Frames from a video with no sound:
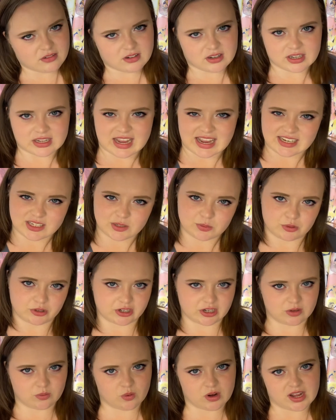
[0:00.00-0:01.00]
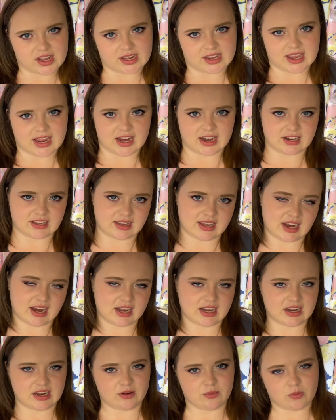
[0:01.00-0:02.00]
guesswork in what I can and can't
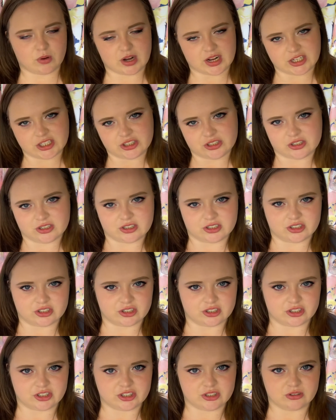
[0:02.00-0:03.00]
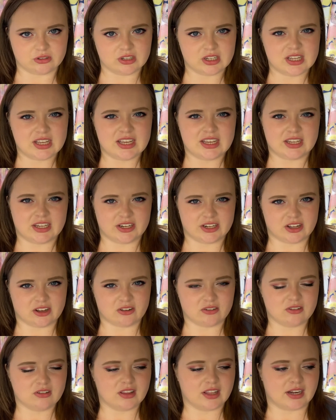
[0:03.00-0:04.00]
eat, what I should and shouldn't do. You
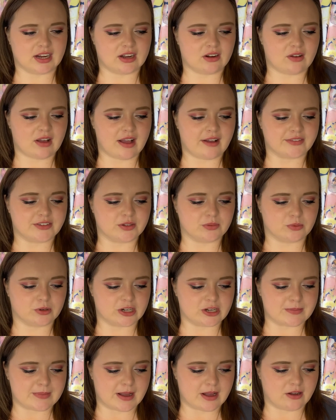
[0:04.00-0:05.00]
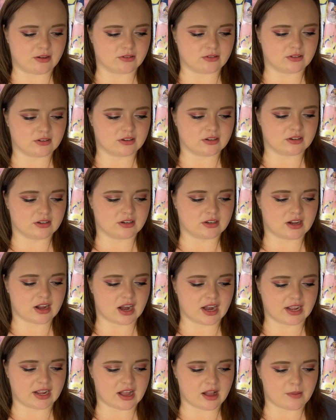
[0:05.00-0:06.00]
know, like I don't have to worry about
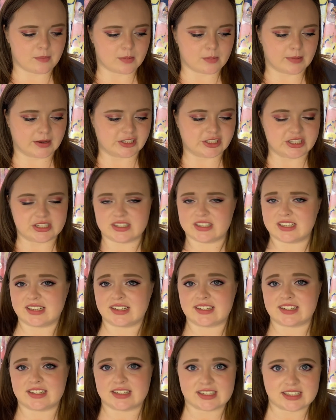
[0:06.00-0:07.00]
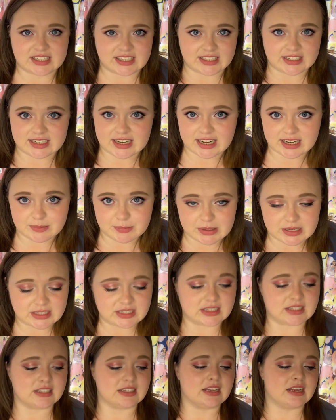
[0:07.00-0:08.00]
cutting up my cheese sticks into teeny tiny
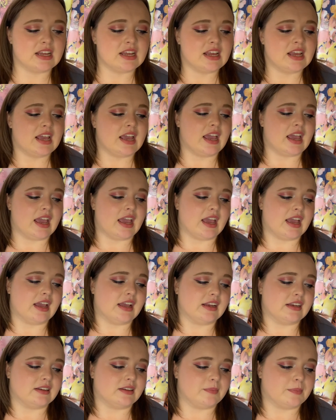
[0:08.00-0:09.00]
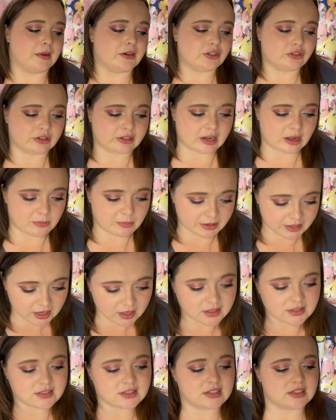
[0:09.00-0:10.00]
pieces and measuring out my
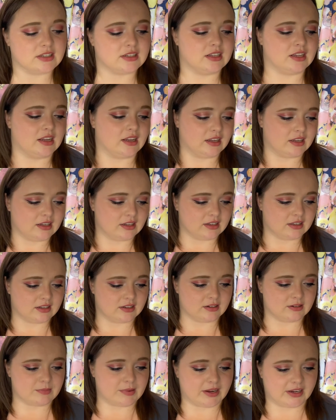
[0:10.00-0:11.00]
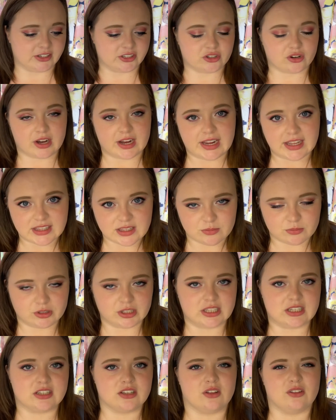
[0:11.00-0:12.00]
nuts and like making sure I eat them really
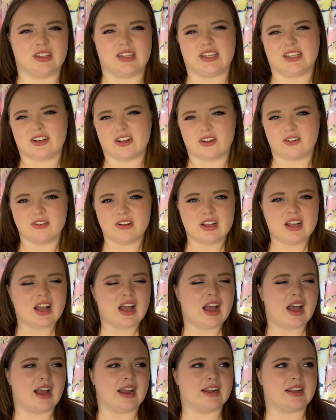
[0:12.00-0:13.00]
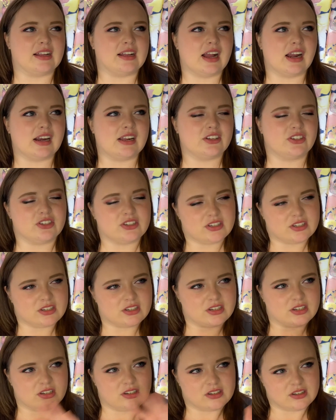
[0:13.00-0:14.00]
slowly, you know? I can kind of just
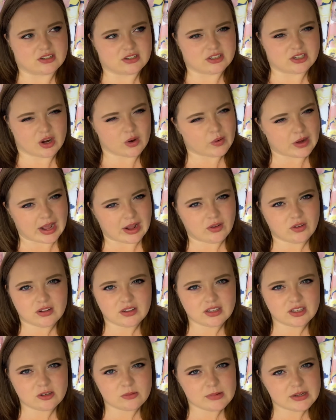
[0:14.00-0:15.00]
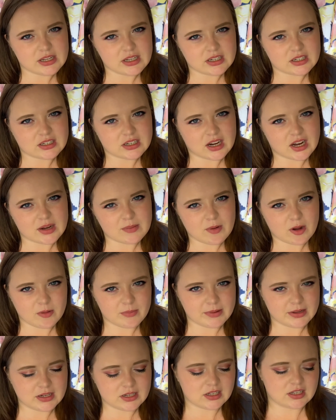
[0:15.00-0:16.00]
zone out a little bit, I'm
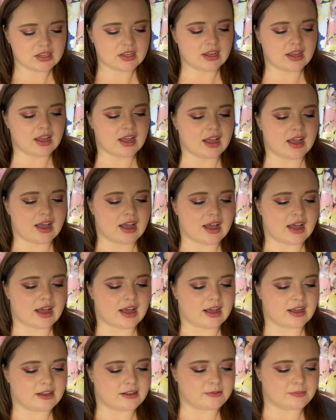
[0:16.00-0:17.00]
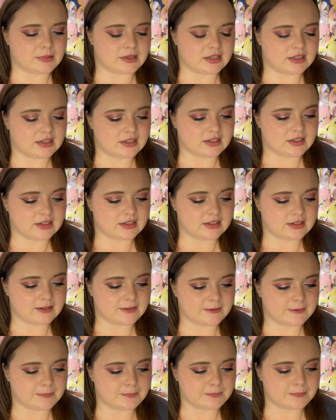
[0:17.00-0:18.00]
hoping. My
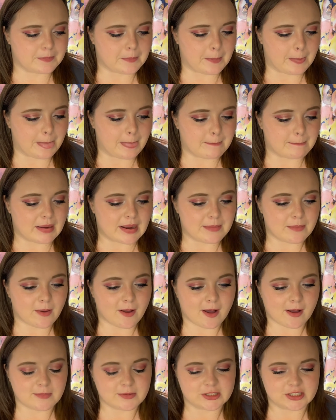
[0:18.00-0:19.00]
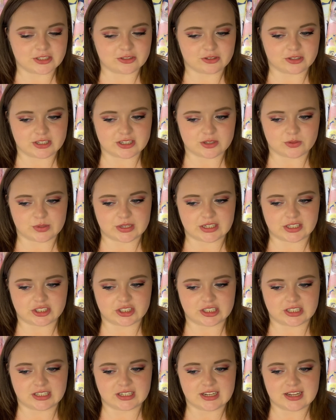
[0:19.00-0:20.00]
mom, she's really sweet.
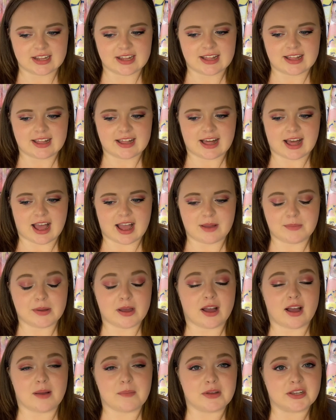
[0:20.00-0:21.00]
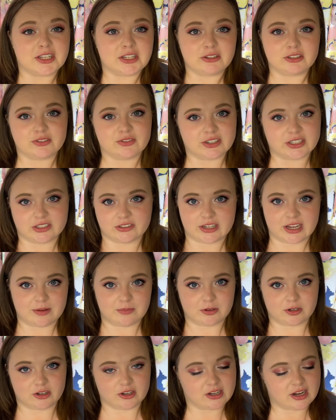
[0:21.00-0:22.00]
I'm a huge video game
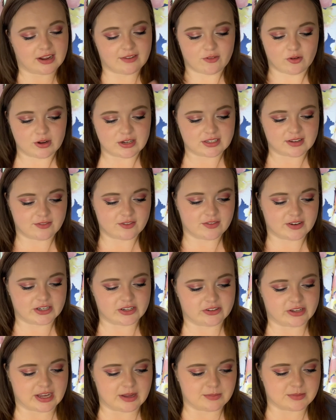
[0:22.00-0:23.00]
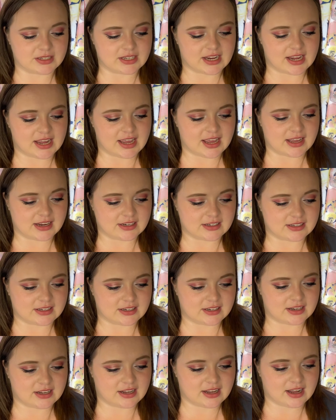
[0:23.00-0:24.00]
nerd. I've always loved video games, and
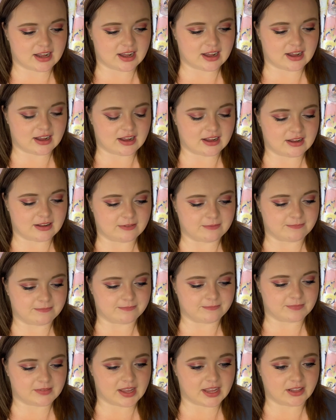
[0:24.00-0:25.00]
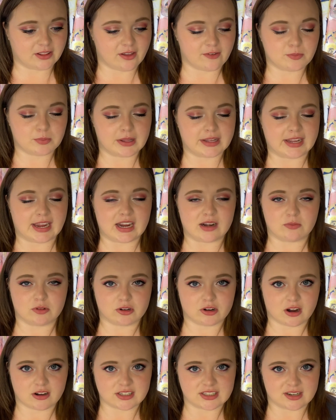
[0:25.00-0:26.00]
I loved playing Animal
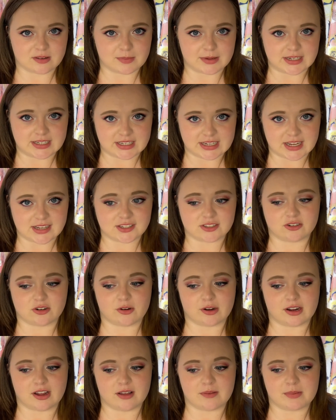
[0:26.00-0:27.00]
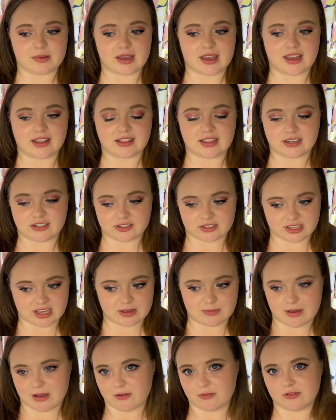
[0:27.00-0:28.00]
Crossing on my DS growing up, and they just
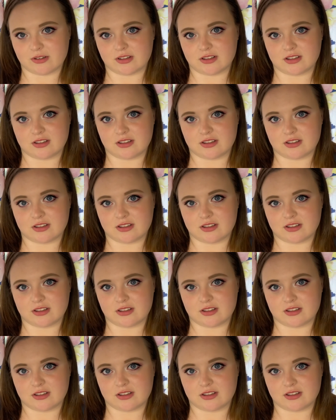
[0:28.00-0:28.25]
came out with,